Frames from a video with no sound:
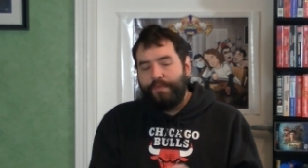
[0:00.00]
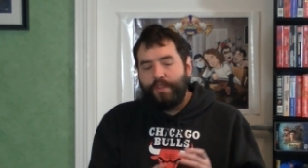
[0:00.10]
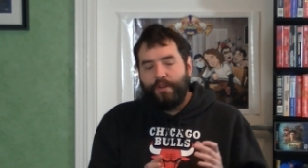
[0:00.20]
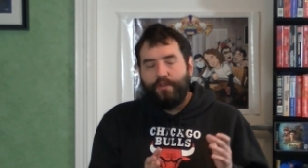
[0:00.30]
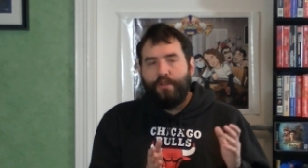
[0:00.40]

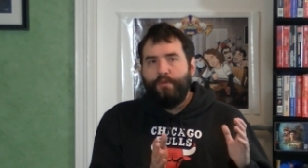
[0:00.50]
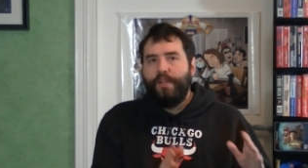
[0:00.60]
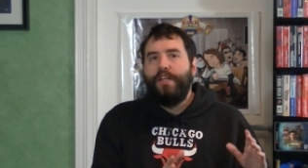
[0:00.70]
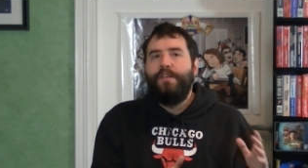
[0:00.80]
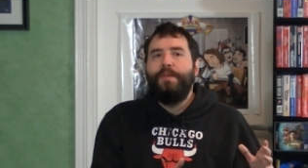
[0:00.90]
They're
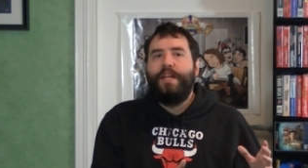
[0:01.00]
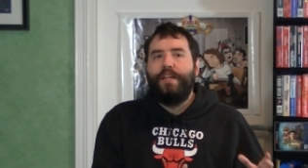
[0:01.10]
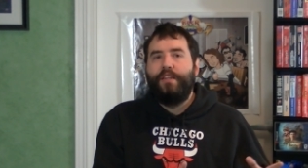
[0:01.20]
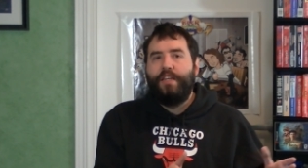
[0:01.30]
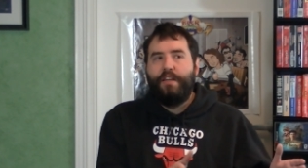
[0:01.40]
really
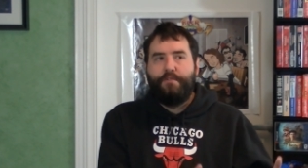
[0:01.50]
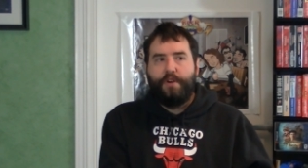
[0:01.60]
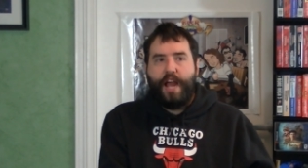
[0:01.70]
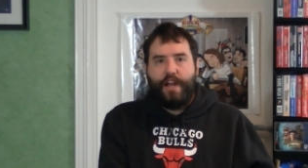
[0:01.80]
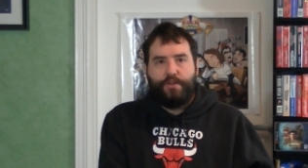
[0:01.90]
eliminating the need
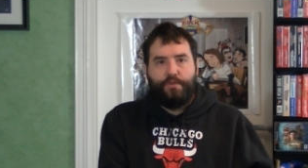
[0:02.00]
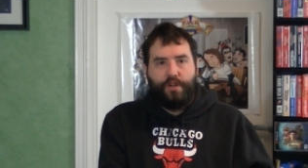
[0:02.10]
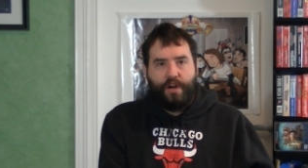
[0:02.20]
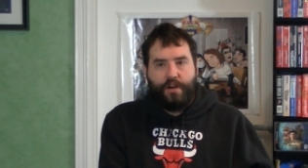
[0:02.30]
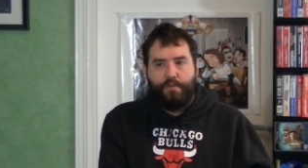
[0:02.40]
for actual
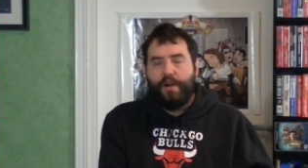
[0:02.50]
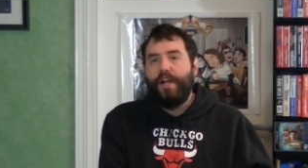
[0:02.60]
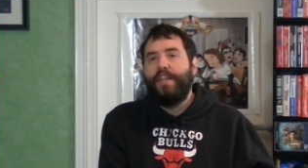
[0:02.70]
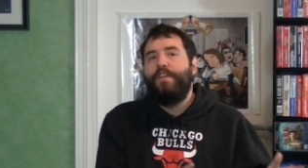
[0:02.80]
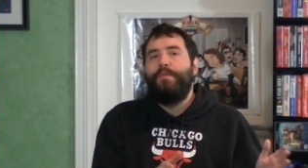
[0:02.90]
hardware,
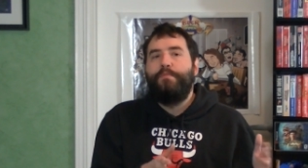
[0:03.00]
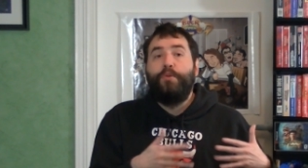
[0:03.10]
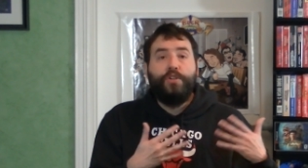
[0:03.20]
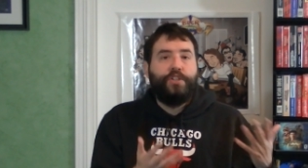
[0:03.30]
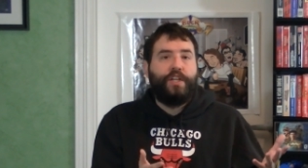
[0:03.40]
and they've been
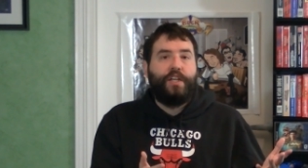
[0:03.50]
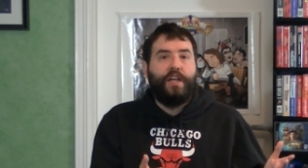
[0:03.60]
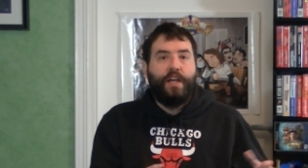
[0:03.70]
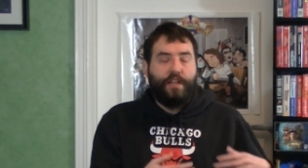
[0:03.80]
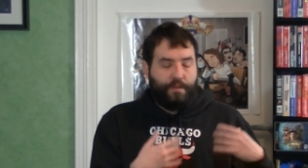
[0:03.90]
pushing
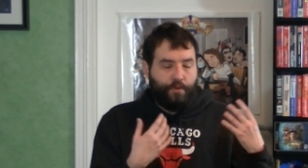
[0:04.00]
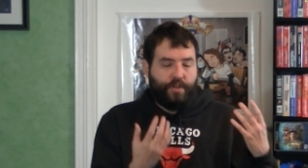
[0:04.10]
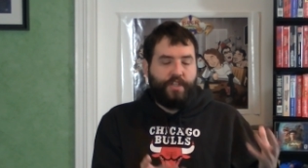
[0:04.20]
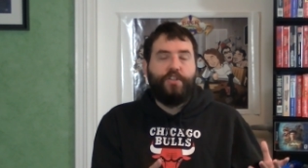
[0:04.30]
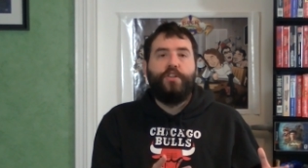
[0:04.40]
the
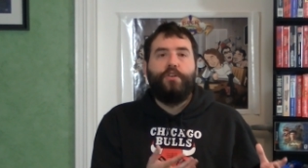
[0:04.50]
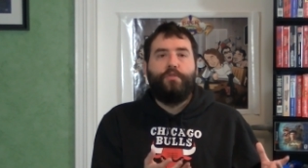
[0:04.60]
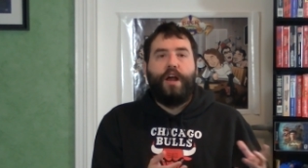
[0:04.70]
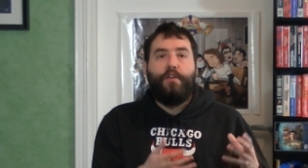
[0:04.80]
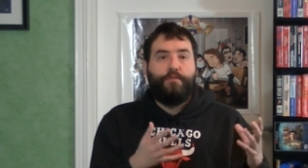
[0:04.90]
more digital
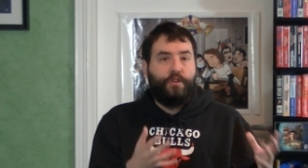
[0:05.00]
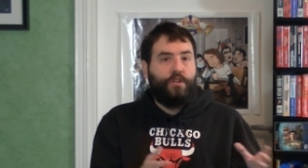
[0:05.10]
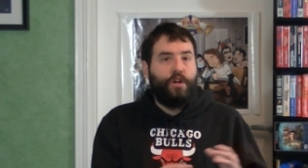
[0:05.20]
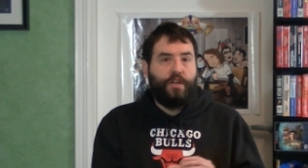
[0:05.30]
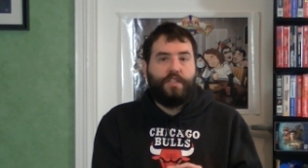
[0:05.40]
route for a
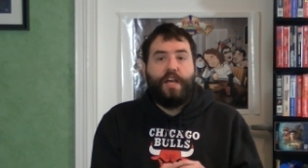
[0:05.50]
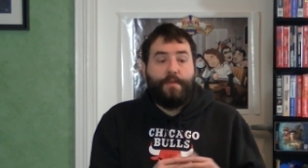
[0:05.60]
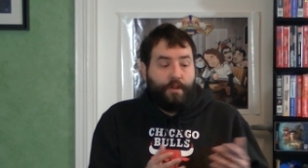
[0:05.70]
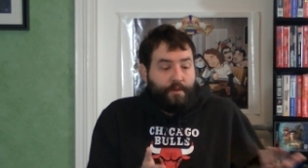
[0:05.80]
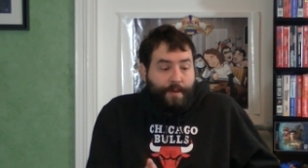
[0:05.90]
long
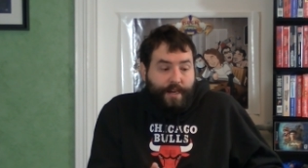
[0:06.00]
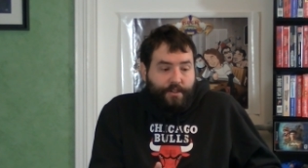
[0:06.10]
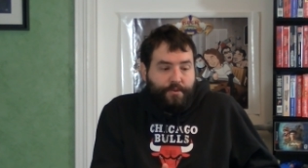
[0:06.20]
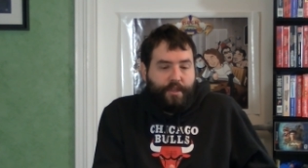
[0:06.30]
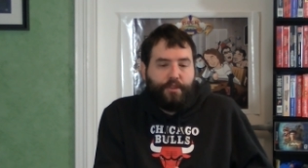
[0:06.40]
time. All the way back in
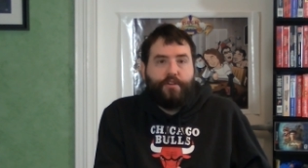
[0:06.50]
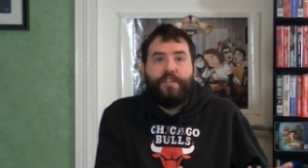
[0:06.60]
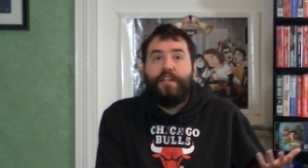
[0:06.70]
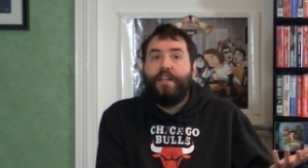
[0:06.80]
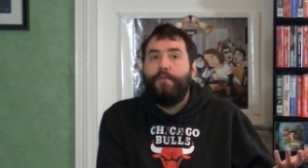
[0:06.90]

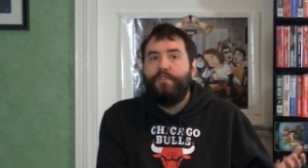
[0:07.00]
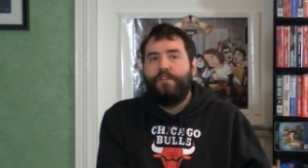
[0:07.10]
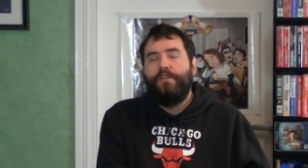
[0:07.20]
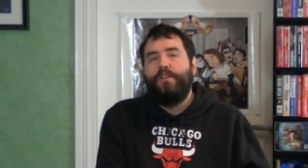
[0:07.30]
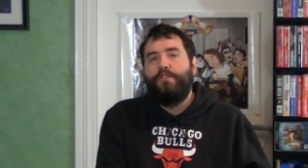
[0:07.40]
2013, that was
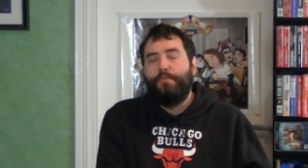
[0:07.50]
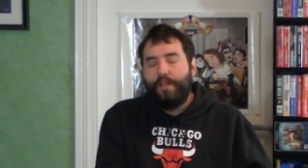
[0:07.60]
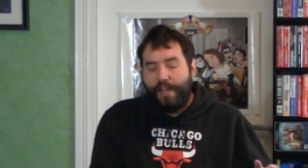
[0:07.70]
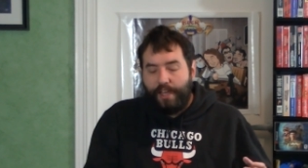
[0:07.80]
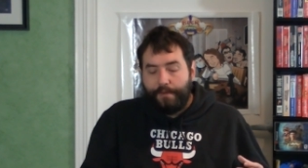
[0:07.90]
their initial
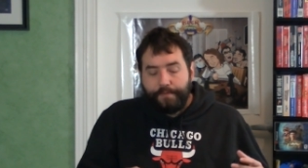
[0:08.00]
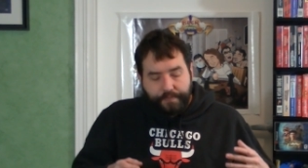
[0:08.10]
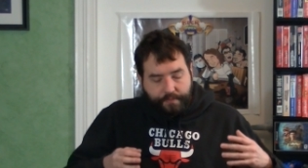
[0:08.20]
plan.